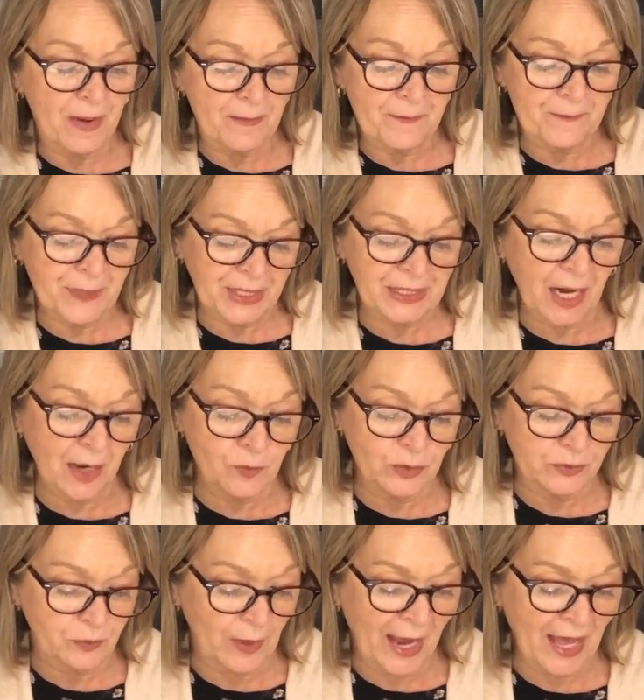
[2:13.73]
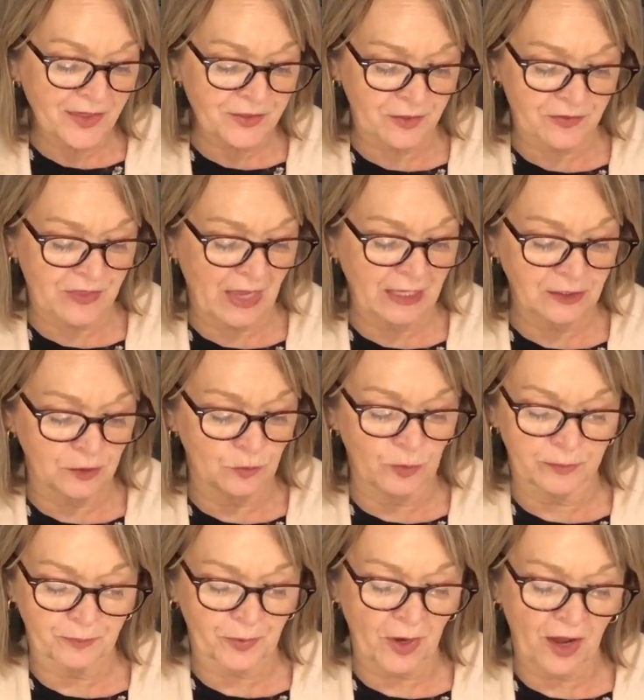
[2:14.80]
but I would rather that you
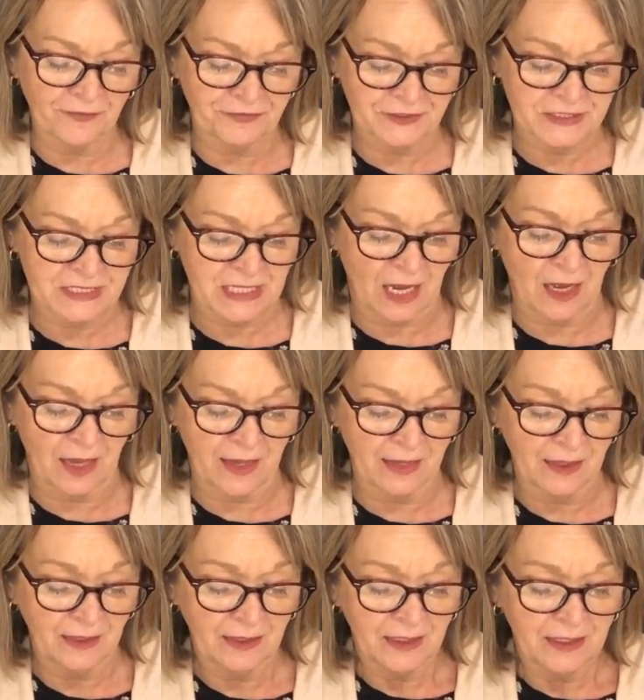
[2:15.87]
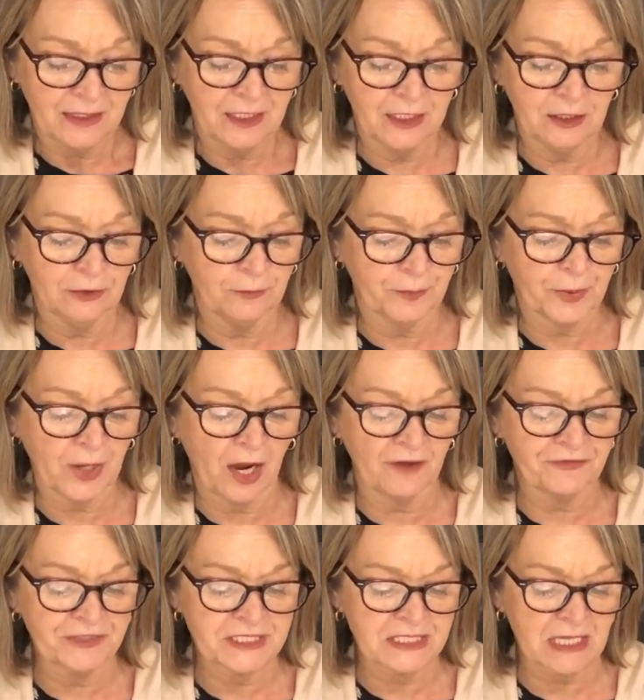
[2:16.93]
would prophesy. He who
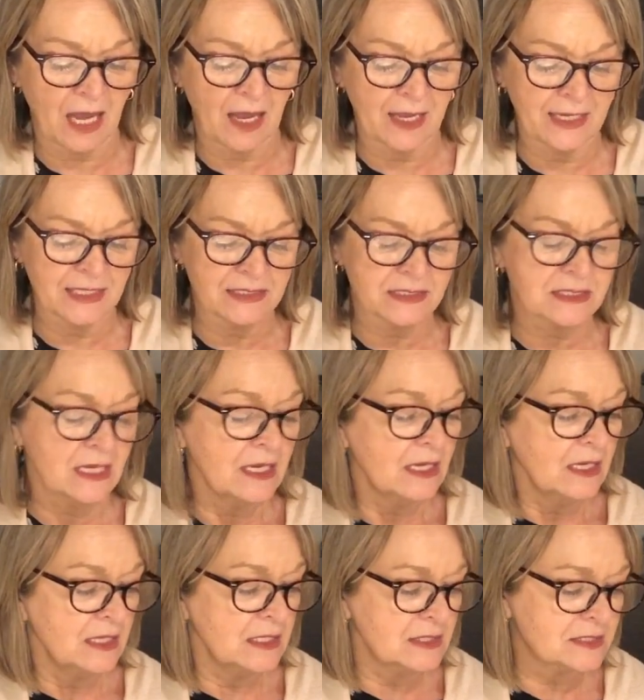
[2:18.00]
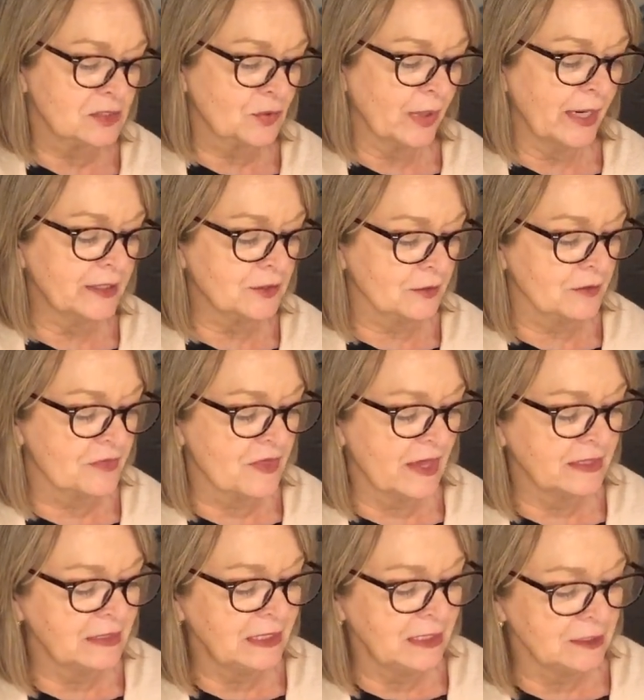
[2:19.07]
prophesies is greater
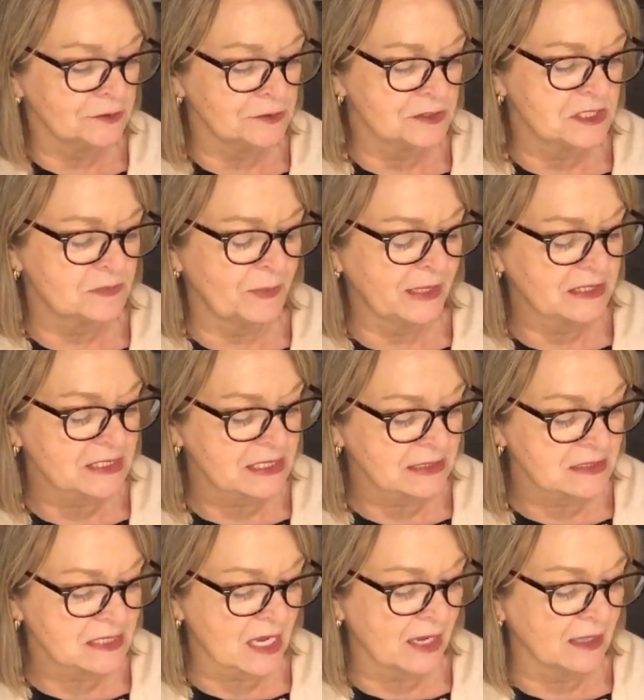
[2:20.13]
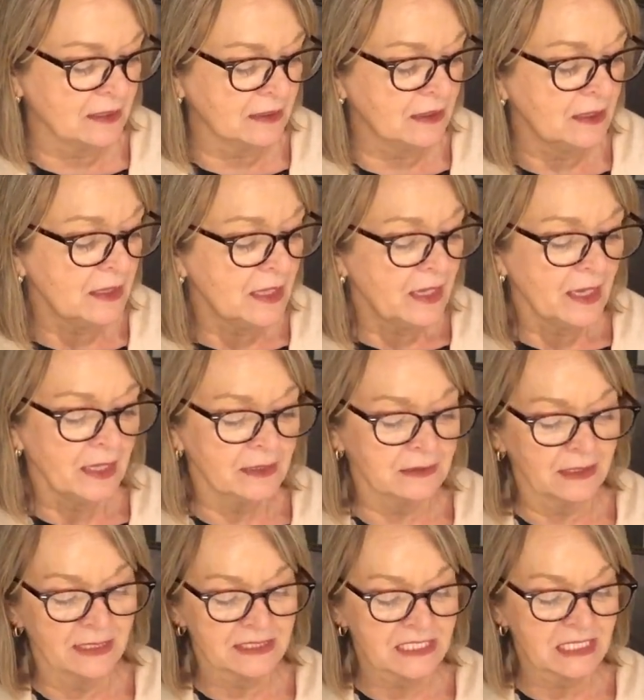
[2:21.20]
than he who speaks in tongue,
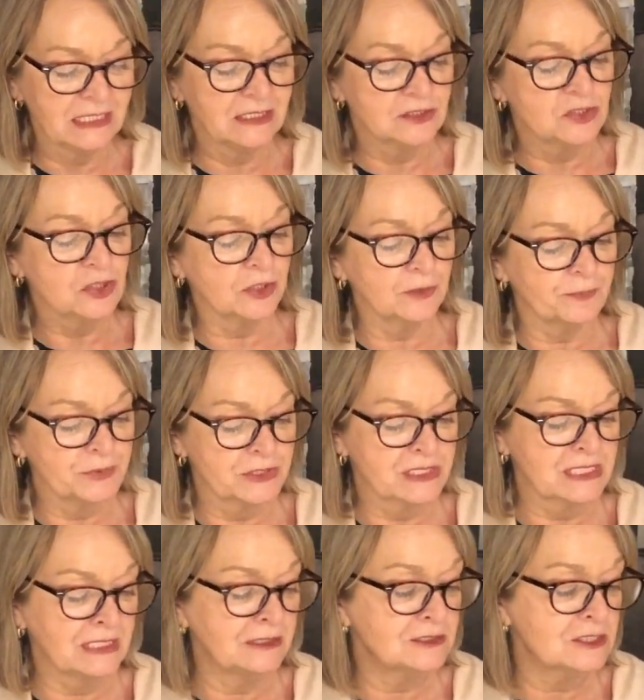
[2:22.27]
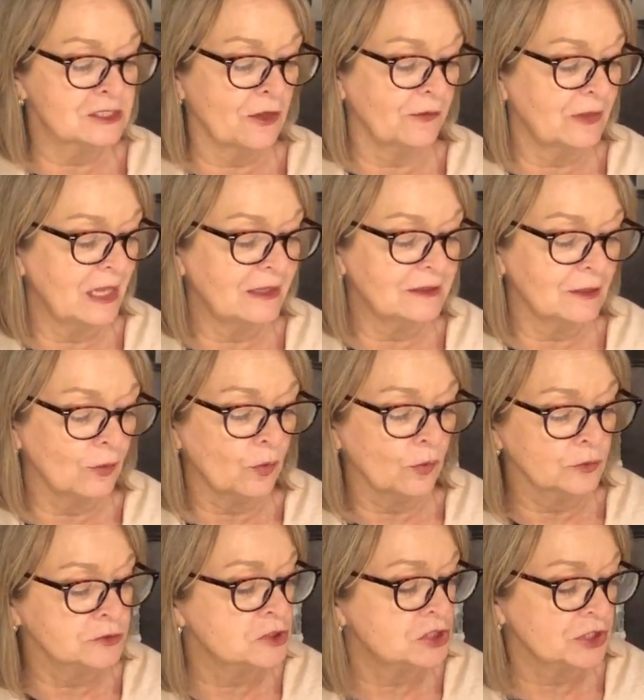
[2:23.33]
unless he interprets it so that the
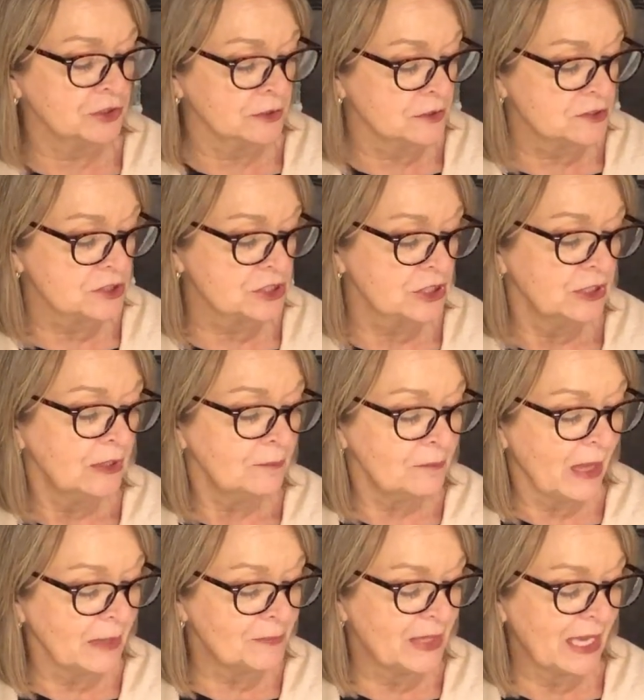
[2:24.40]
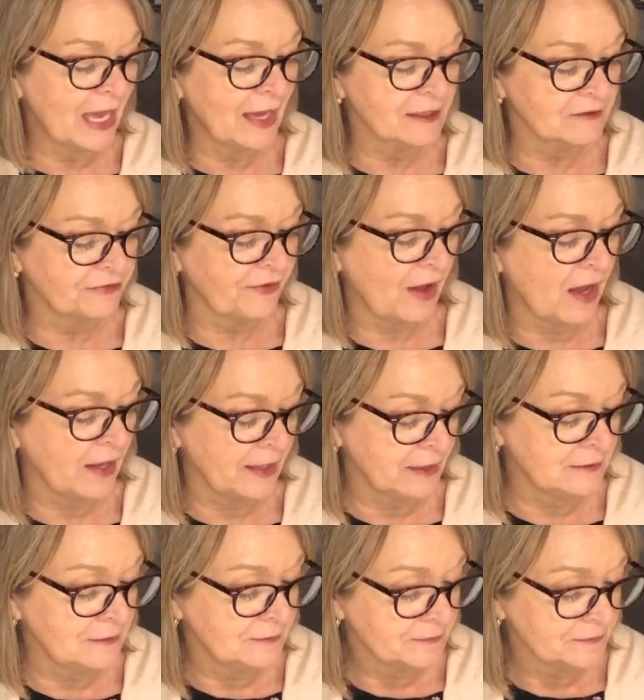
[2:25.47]
whole church may be edified.